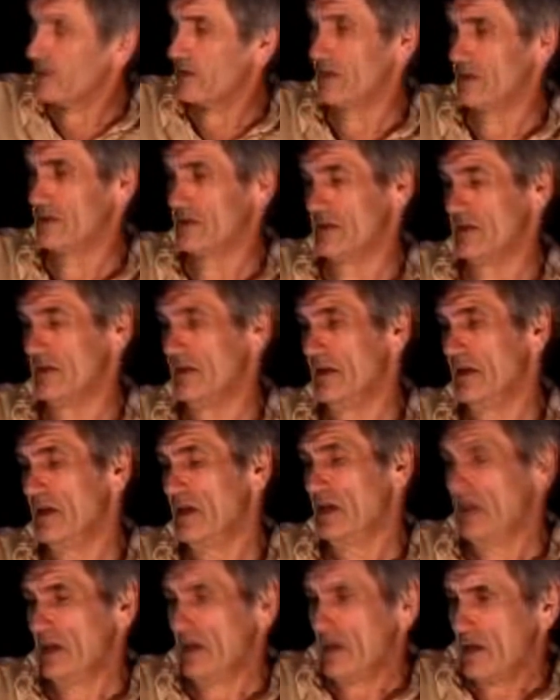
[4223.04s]
you see.
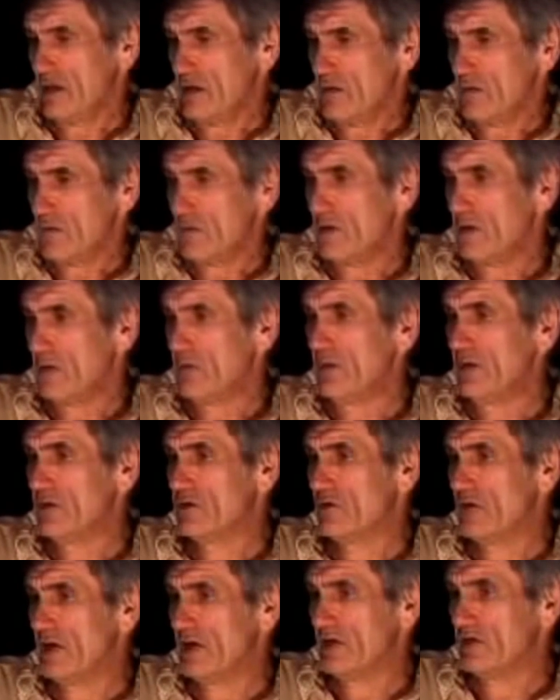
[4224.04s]
Well, we
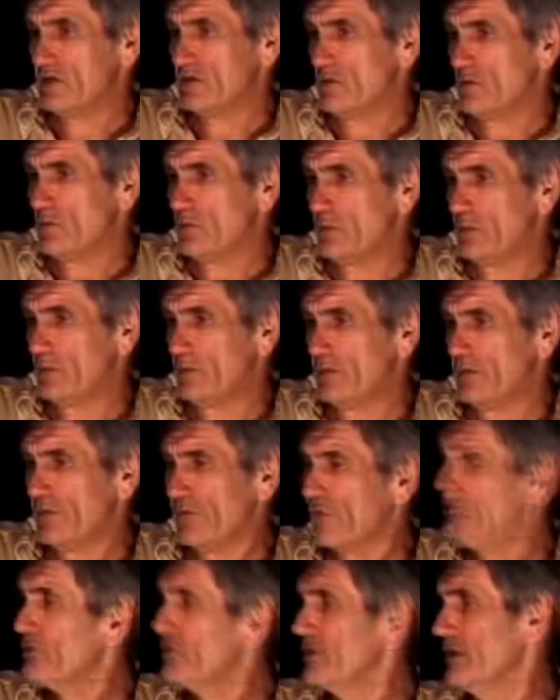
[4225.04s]
try to show people a
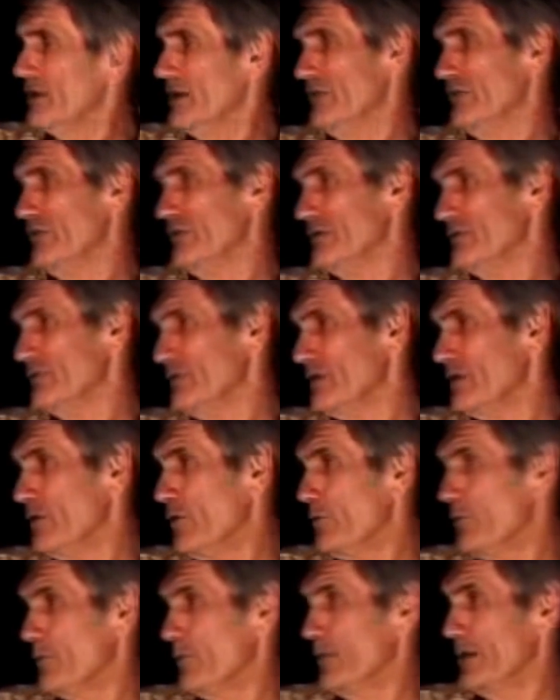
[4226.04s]
third level. We
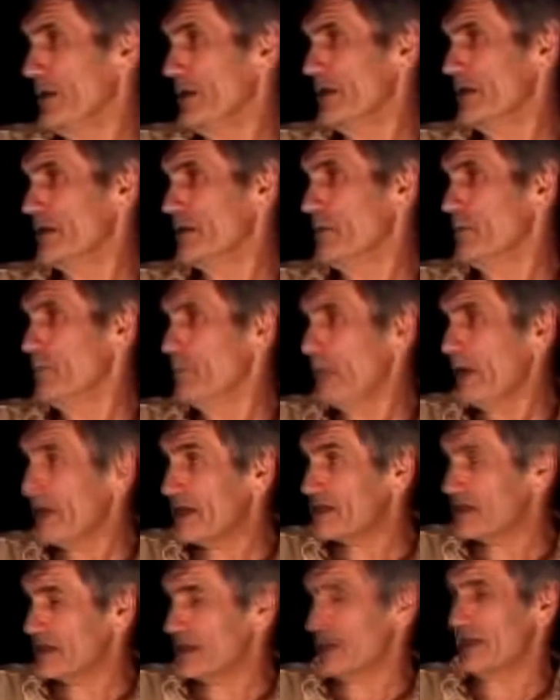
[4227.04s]
hope we can get them
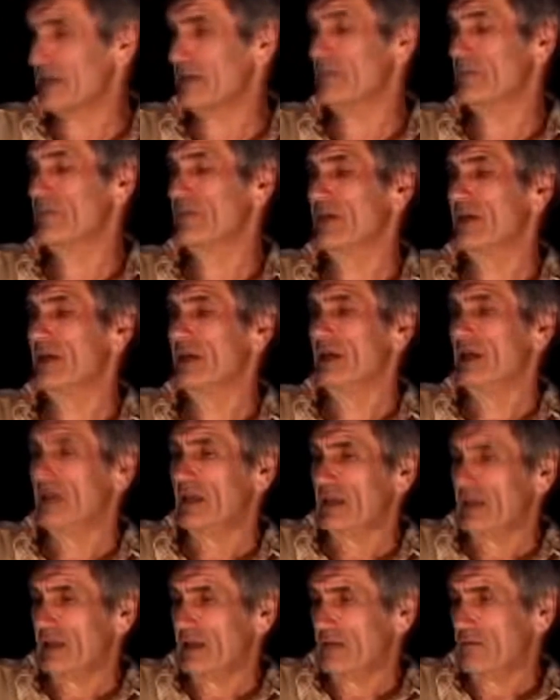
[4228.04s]
past that.
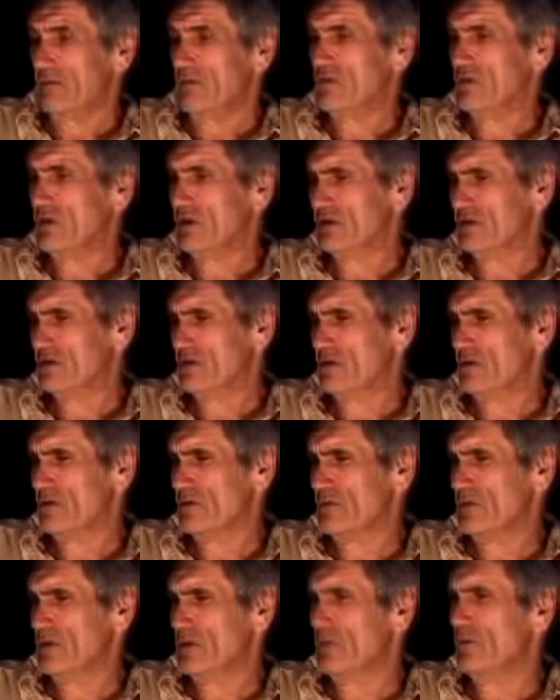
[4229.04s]
We try to show
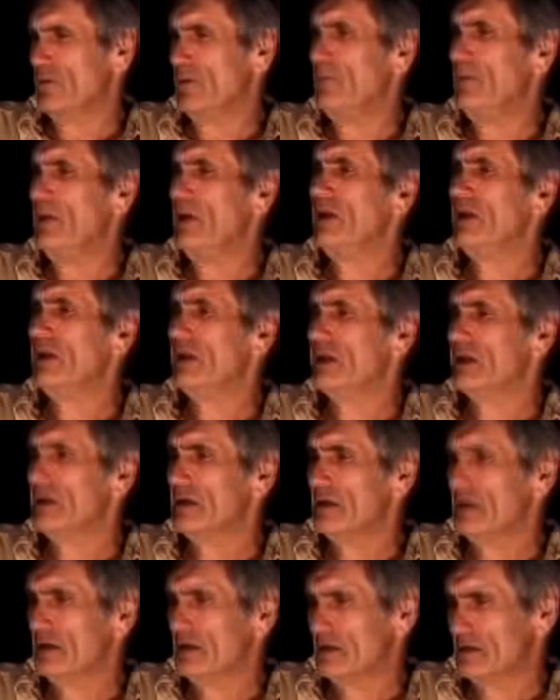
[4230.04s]
them that rebellion
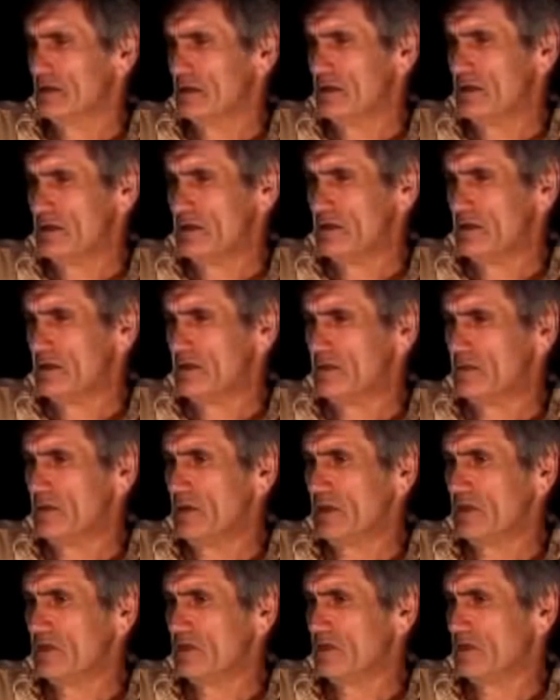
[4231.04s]
is just as
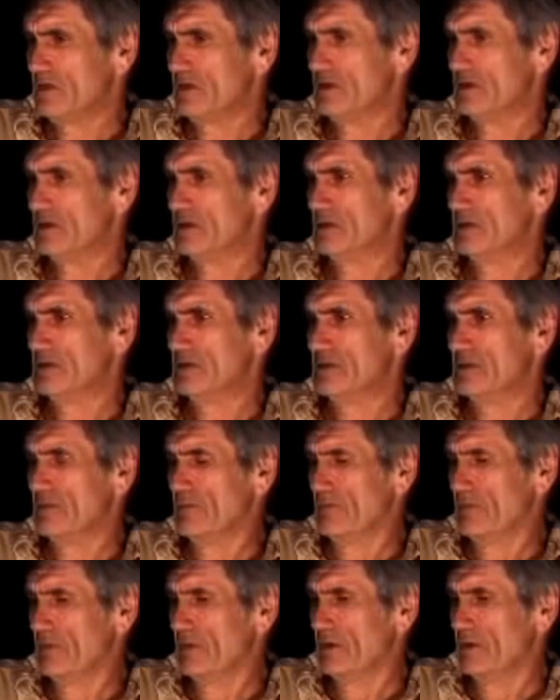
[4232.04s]
much
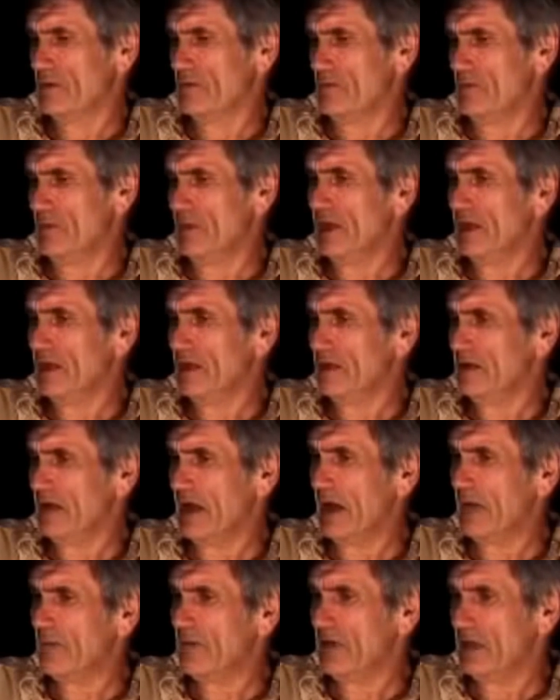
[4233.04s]
being
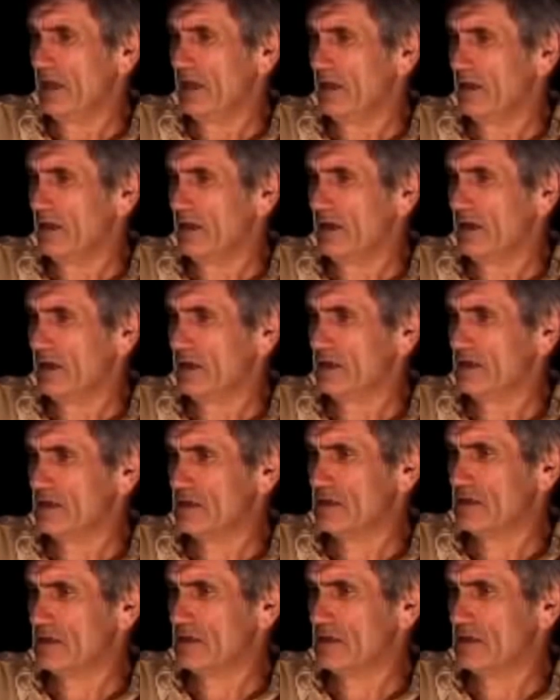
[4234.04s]
dominated as